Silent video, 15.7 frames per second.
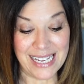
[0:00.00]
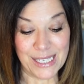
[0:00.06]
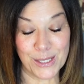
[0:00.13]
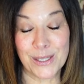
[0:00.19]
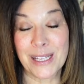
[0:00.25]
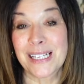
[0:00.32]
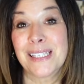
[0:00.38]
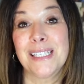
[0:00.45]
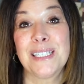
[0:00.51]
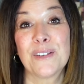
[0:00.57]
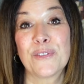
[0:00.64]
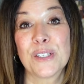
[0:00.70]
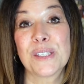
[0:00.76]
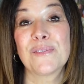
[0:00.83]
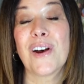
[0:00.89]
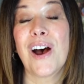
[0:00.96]
So that's a
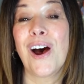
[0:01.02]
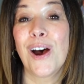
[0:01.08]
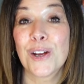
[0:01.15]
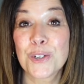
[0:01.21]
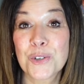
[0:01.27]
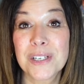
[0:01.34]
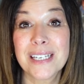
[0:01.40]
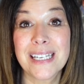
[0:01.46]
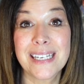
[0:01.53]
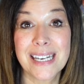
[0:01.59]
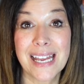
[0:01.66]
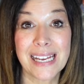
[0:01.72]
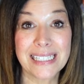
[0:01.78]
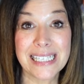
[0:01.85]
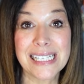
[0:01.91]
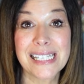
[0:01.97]
difference of
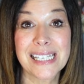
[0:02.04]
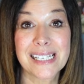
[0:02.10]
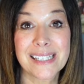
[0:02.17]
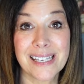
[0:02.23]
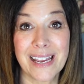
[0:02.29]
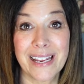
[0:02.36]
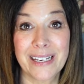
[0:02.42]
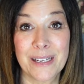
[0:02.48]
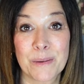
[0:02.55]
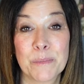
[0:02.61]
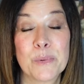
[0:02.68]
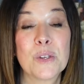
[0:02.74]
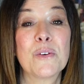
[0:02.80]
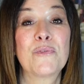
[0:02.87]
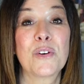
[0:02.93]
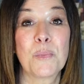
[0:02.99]
196
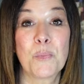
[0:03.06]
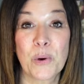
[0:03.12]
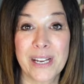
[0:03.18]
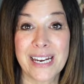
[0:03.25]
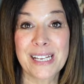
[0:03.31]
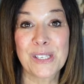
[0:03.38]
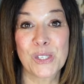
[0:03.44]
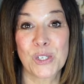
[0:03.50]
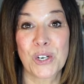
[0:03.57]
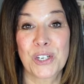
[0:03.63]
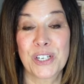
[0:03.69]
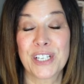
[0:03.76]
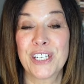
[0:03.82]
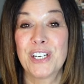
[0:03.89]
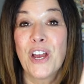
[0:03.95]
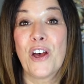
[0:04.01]
items from when I
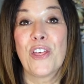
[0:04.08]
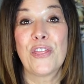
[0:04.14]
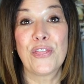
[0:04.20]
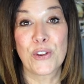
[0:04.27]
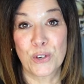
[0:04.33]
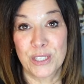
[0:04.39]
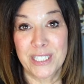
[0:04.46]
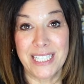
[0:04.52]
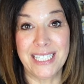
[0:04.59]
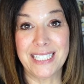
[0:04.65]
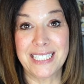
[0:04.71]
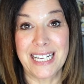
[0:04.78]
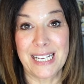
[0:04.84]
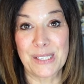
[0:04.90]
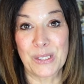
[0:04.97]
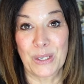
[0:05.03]
started 13
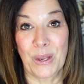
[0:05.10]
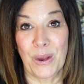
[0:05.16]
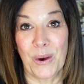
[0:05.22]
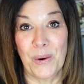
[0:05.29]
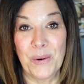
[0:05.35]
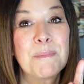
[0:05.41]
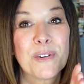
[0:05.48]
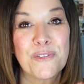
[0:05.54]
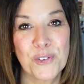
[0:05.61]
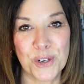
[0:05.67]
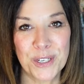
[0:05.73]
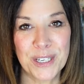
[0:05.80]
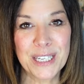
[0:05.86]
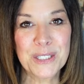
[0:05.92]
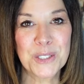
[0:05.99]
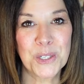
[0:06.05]
days ago. Before
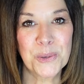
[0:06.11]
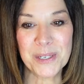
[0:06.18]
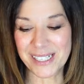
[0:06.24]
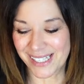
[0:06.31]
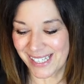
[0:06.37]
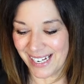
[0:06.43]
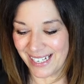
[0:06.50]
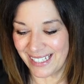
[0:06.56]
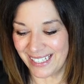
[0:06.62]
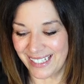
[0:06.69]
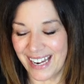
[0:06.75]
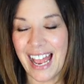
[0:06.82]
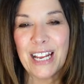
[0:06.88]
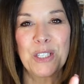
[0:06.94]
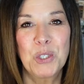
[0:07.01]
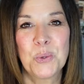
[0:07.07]
you get too
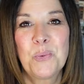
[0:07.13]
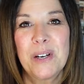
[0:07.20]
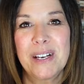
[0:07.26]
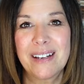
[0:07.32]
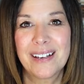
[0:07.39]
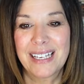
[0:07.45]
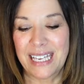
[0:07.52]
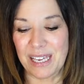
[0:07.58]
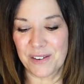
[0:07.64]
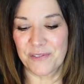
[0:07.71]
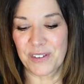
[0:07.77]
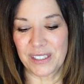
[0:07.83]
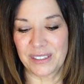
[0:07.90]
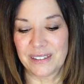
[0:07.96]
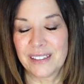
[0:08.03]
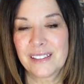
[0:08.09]
excited, I do wanna
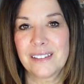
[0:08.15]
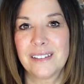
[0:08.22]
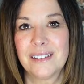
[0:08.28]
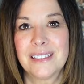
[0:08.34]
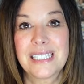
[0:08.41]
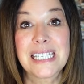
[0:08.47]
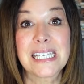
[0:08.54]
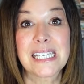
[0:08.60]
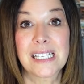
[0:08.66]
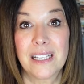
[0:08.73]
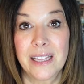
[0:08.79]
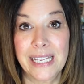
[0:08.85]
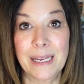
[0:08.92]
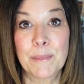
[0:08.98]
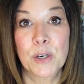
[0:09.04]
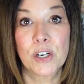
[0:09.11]
give a little
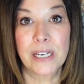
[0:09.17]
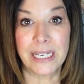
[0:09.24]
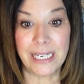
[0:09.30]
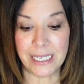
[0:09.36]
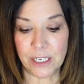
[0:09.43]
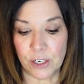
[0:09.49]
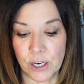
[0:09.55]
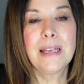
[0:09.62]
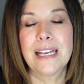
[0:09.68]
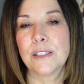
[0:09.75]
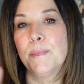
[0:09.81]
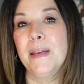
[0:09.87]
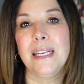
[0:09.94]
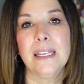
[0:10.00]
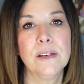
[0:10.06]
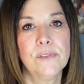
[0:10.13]
disclaimer here. As
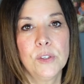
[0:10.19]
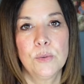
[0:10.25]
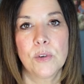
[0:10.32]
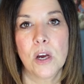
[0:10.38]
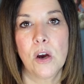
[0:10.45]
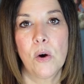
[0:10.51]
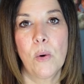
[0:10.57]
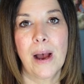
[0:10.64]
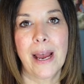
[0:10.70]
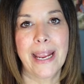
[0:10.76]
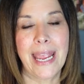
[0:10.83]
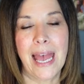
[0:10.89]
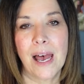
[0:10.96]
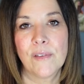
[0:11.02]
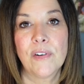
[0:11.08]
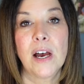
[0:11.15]
many of you know, I
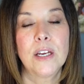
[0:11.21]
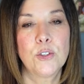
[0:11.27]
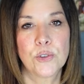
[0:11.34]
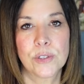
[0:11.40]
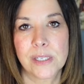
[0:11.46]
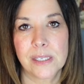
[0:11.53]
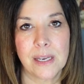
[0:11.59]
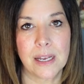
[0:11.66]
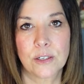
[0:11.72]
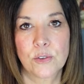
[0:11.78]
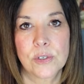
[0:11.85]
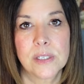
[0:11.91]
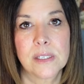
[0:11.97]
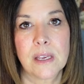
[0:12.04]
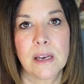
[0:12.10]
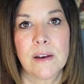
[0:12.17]
have hundreds and
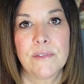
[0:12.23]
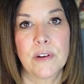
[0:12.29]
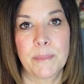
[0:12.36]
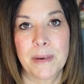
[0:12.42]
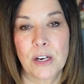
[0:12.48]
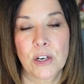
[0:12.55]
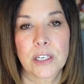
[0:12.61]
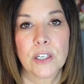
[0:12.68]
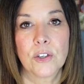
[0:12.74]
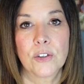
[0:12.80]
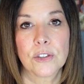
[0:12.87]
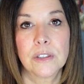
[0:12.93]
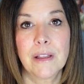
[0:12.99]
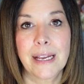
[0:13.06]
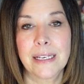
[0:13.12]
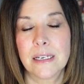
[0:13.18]
hundreds of American
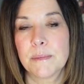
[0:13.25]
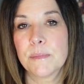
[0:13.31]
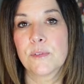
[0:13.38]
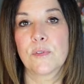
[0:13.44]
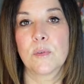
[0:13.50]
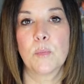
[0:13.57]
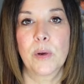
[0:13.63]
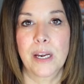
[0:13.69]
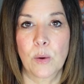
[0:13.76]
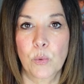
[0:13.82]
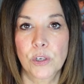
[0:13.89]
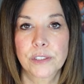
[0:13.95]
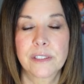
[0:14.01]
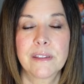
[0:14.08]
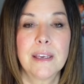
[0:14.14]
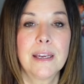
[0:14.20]
Girl items from when I
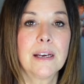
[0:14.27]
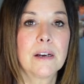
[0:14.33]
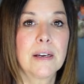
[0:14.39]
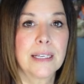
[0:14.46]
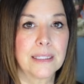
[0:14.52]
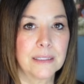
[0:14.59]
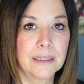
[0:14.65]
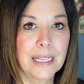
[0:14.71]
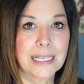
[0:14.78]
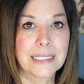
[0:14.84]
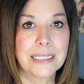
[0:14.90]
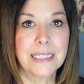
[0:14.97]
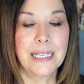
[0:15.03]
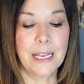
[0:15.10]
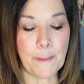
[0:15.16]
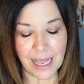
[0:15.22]
worked there and
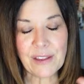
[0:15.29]
collected it.